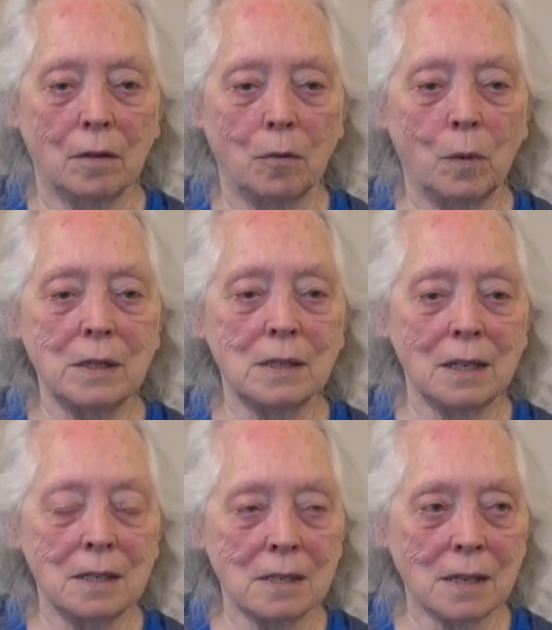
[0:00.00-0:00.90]
What's
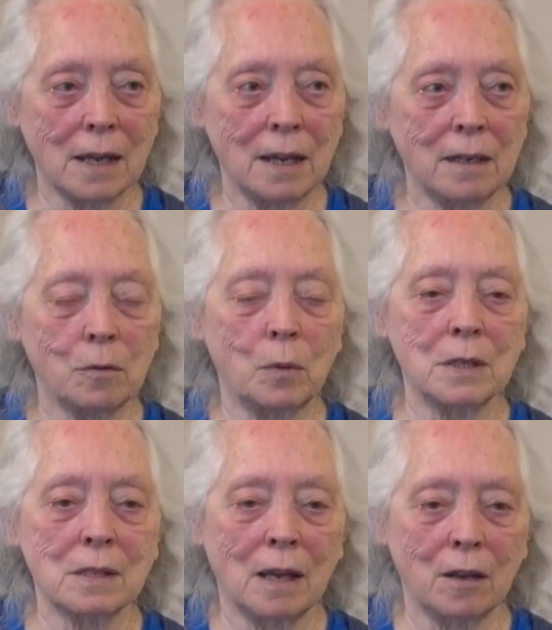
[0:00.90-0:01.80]
inside?
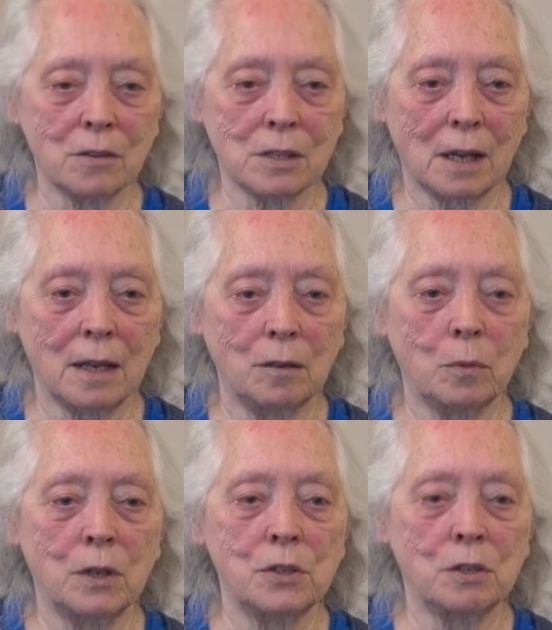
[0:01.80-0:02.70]
What's outside?
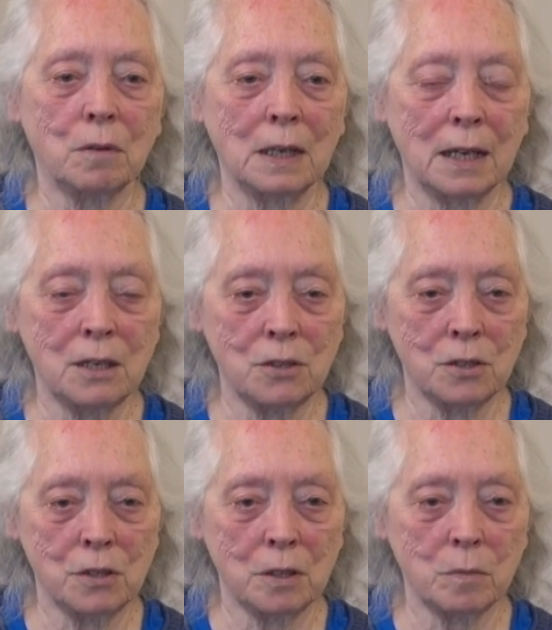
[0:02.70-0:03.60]
What is your
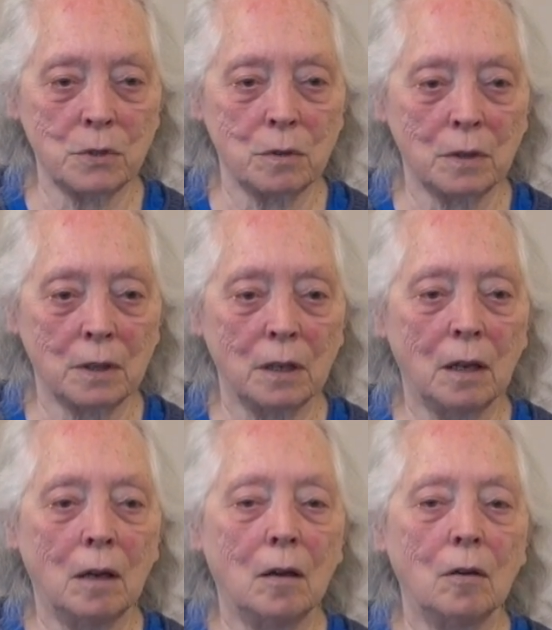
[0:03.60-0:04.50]
relationship to it?
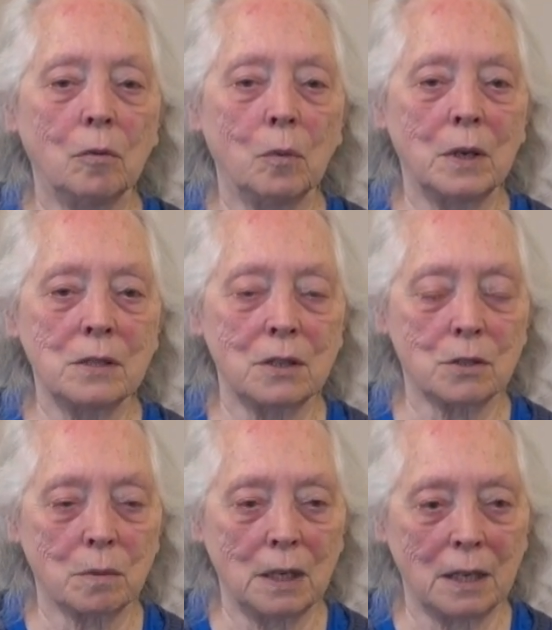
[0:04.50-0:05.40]
What is
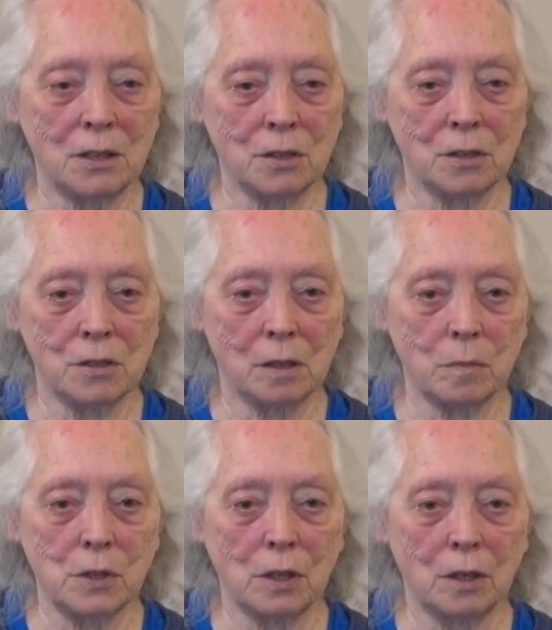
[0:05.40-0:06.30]
its relationship
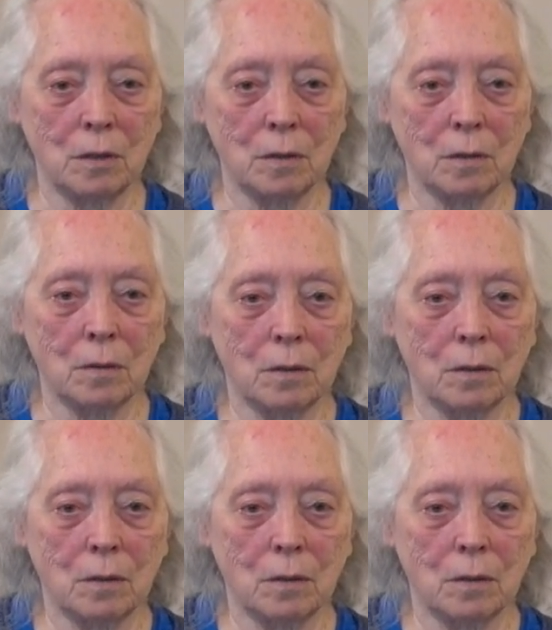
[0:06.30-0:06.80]
to you?